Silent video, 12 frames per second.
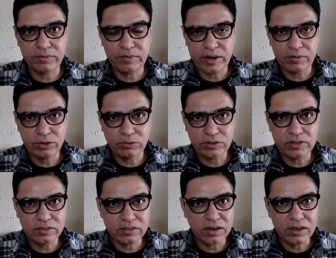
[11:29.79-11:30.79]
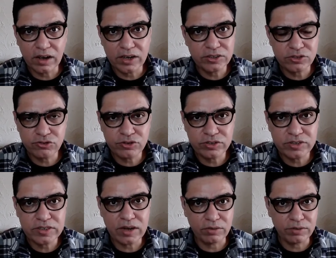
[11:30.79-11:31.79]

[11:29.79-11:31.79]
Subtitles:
wherever you see the sulci, just trace it down.